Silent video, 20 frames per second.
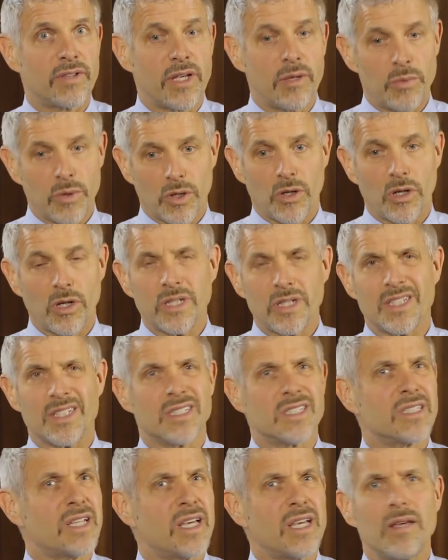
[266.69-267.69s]
Keep it all in the
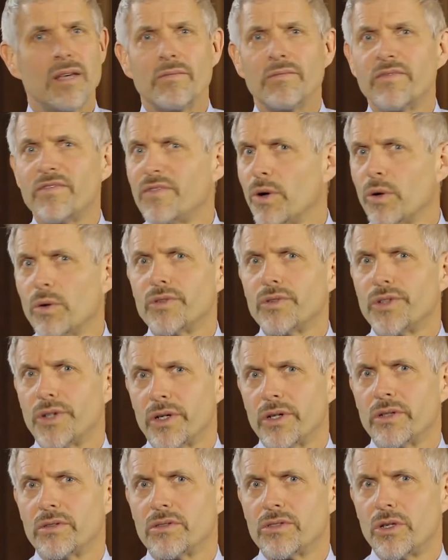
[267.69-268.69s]
same
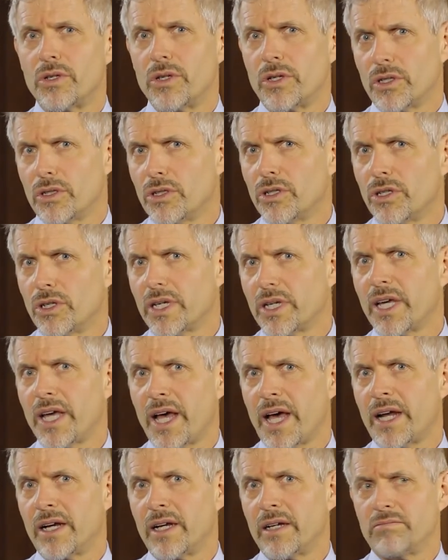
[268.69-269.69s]
folder so you can look
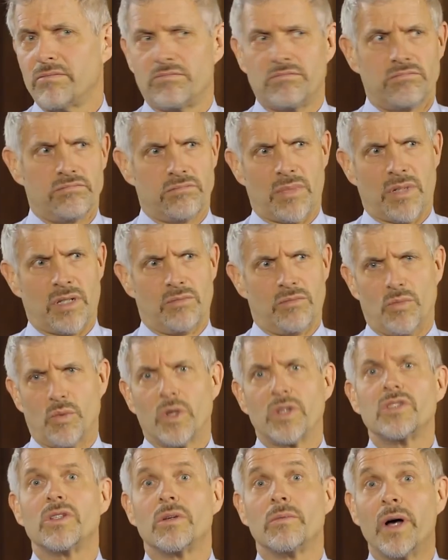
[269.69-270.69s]
at it
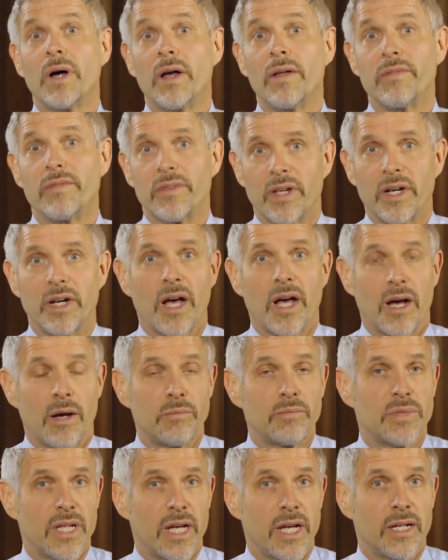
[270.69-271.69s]
once a month and
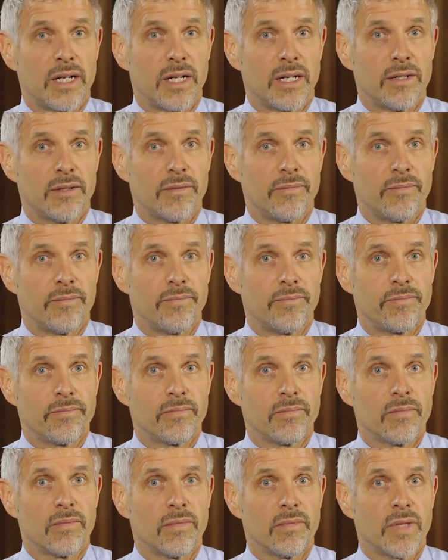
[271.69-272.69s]
update it.
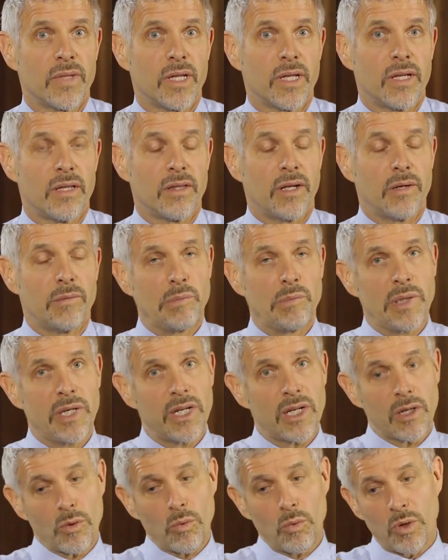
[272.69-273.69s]
Then
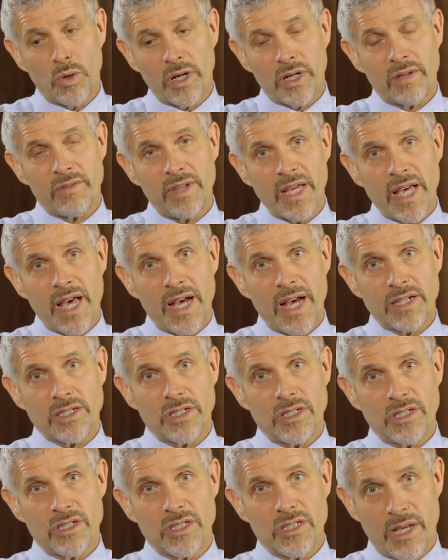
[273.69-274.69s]
pick one of the
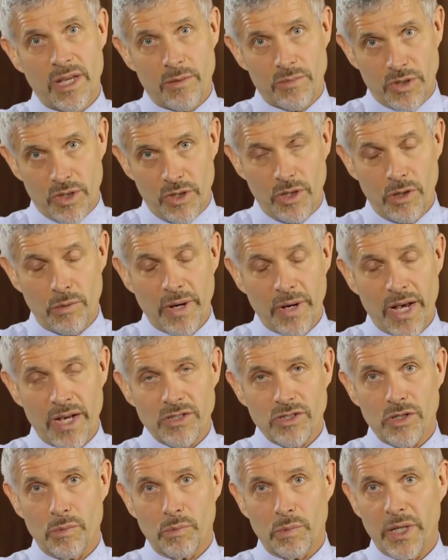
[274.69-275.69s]
action steps on your
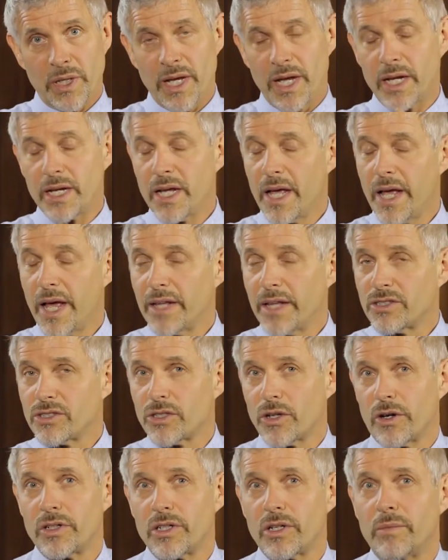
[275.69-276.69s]
master plan and
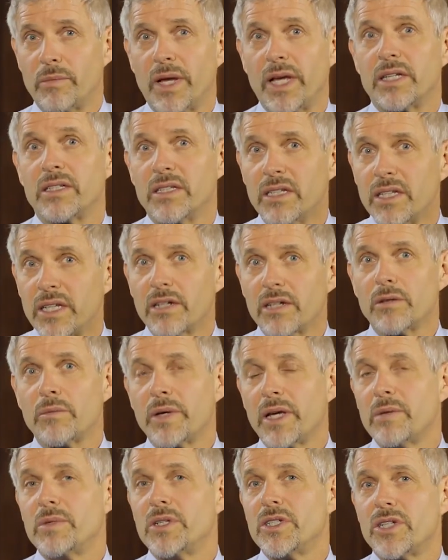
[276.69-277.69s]
start to make little
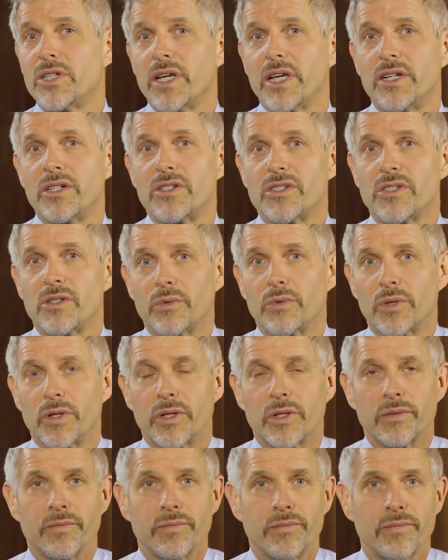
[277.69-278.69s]
baby changes at work.